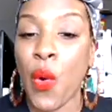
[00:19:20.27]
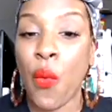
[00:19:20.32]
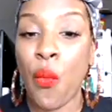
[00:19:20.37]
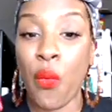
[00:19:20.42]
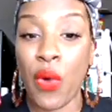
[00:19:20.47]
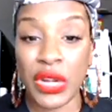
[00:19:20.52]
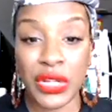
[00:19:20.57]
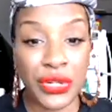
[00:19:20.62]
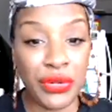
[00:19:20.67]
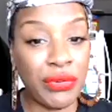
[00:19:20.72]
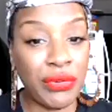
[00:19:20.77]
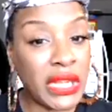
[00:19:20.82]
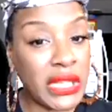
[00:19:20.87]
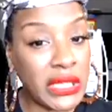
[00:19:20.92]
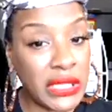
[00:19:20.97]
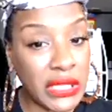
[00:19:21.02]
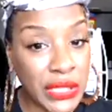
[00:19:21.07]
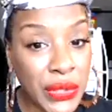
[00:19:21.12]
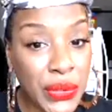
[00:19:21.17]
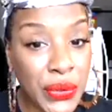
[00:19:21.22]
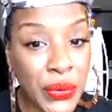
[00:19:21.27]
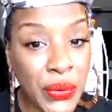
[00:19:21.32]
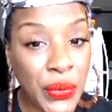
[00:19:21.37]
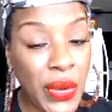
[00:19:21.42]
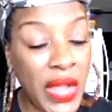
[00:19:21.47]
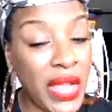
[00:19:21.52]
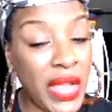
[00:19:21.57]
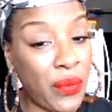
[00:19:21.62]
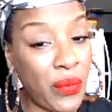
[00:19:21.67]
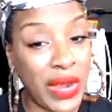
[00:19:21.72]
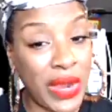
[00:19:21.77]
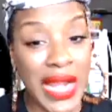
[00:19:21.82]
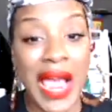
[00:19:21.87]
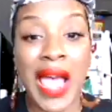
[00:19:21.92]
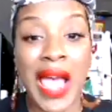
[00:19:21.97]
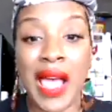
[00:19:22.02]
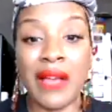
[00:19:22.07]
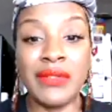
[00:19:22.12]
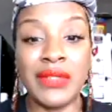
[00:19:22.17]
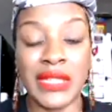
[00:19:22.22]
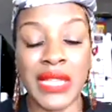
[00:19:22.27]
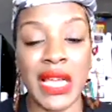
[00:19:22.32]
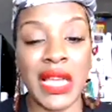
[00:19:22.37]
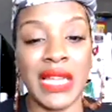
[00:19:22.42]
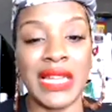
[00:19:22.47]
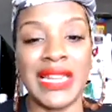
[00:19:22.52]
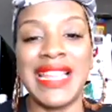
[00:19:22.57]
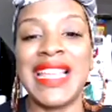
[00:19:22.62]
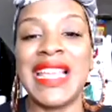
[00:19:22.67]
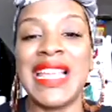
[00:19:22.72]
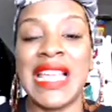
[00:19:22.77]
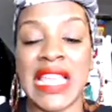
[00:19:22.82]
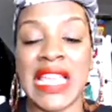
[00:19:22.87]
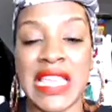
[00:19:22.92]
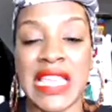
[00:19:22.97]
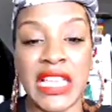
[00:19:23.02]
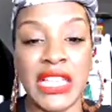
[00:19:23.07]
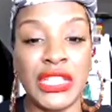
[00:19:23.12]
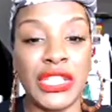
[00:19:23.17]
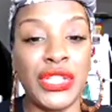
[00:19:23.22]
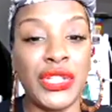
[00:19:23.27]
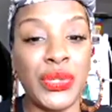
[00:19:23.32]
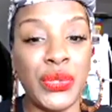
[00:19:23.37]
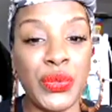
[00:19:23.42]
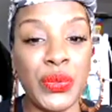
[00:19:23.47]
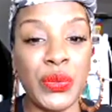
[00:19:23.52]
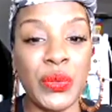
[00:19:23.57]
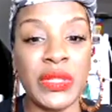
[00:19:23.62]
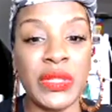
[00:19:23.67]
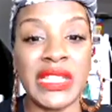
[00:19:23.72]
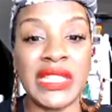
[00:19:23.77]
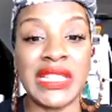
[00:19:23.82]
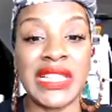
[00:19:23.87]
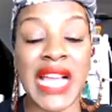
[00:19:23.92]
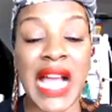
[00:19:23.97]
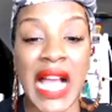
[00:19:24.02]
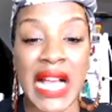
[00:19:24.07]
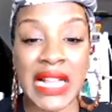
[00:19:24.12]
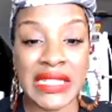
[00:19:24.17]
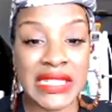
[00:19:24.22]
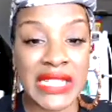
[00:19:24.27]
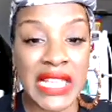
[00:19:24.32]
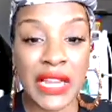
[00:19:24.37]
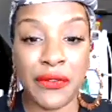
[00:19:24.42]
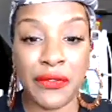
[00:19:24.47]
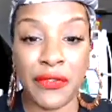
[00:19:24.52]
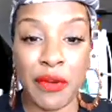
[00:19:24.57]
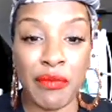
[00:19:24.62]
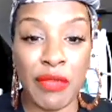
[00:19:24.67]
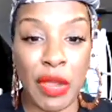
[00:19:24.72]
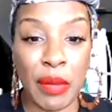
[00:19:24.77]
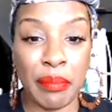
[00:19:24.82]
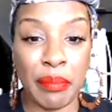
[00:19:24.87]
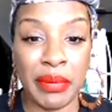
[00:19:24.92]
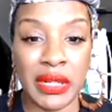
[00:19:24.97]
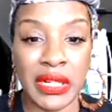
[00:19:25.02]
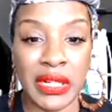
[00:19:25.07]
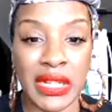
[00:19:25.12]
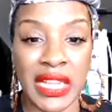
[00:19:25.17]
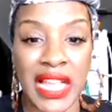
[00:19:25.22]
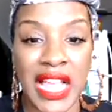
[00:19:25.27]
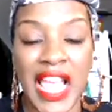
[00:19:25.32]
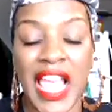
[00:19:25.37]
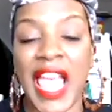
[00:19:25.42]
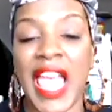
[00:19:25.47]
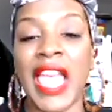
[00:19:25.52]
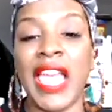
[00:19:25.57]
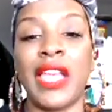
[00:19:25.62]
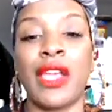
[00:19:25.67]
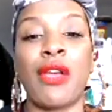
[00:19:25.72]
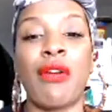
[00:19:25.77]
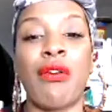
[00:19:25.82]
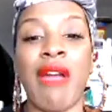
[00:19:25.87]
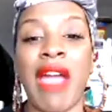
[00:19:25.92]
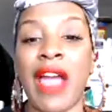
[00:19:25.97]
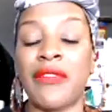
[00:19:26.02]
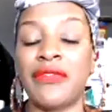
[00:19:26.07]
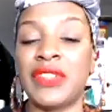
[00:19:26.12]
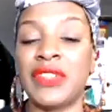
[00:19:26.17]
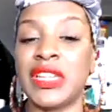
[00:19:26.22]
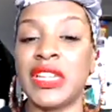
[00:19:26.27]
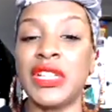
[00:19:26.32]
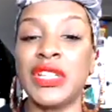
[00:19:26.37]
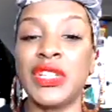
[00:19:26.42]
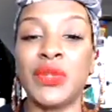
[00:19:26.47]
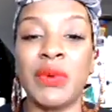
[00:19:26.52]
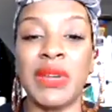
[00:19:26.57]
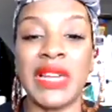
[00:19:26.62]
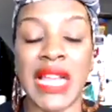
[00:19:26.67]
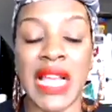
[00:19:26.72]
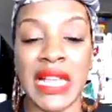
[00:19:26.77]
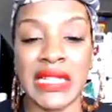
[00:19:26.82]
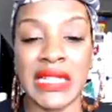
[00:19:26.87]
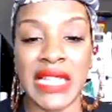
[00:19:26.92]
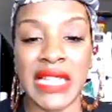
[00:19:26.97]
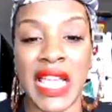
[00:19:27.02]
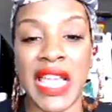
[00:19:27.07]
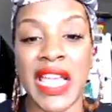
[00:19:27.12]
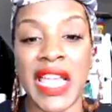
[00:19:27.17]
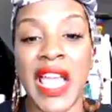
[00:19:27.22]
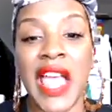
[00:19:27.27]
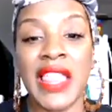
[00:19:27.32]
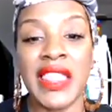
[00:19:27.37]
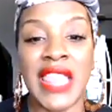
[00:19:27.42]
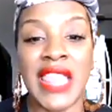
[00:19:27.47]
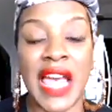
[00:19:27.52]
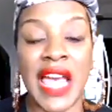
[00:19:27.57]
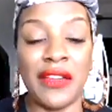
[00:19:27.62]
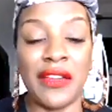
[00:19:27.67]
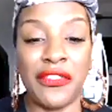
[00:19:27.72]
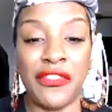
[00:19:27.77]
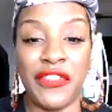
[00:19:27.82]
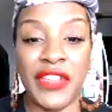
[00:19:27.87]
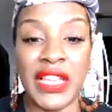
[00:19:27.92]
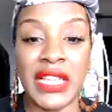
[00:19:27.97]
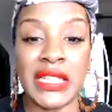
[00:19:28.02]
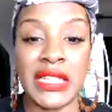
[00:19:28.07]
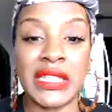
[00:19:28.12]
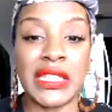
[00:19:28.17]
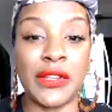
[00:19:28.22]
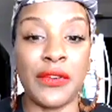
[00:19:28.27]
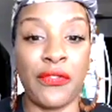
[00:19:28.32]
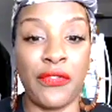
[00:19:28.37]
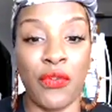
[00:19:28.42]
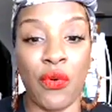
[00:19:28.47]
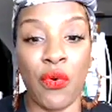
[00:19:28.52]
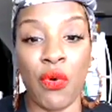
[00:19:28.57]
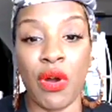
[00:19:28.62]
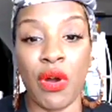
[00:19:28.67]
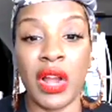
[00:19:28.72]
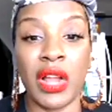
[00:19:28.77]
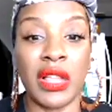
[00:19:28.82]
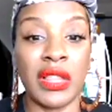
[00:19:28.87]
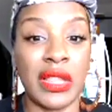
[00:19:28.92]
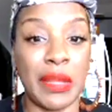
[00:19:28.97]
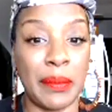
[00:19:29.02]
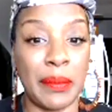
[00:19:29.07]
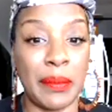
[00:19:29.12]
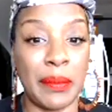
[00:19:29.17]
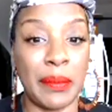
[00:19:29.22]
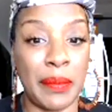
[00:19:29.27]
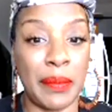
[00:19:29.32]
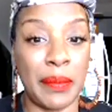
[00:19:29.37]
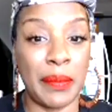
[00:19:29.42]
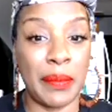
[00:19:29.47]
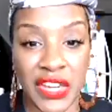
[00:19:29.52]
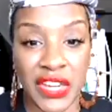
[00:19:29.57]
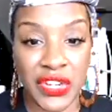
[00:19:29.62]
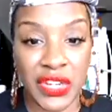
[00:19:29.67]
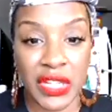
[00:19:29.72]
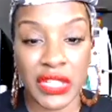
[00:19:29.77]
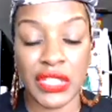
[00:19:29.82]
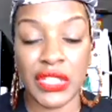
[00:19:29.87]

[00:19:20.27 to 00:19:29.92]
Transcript: What you can do, and what I have done, is use content from your book and craft it into an essay that fits for the publication.